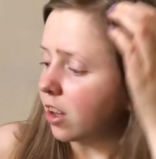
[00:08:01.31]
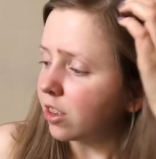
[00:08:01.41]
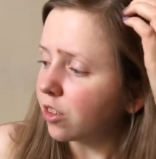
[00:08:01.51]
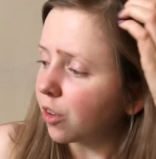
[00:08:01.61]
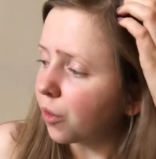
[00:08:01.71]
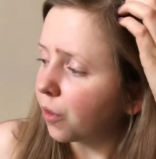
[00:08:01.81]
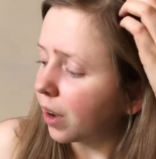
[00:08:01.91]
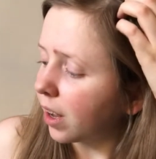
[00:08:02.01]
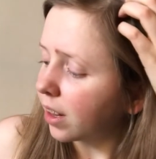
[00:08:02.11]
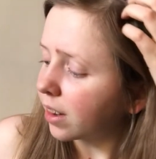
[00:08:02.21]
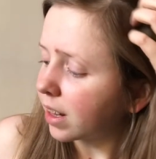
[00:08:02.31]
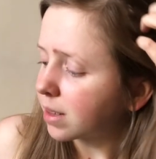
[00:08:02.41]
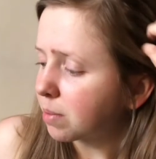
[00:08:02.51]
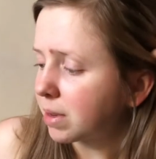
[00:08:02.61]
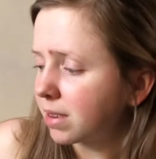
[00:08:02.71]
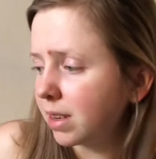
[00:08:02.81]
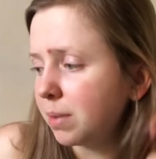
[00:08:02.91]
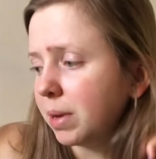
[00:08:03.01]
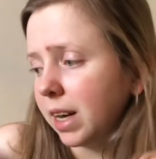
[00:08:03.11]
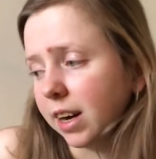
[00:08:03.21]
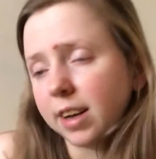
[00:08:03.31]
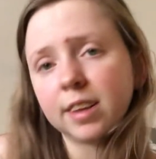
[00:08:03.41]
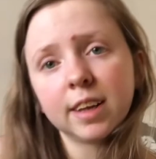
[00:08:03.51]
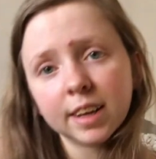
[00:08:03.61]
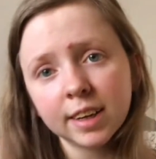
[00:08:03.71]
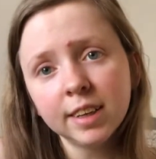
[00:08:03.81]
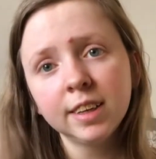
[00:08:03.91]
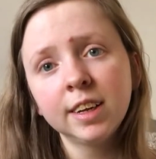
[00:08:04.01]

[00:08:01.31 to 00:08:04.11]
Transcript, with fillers: So uh, that's my TBR there.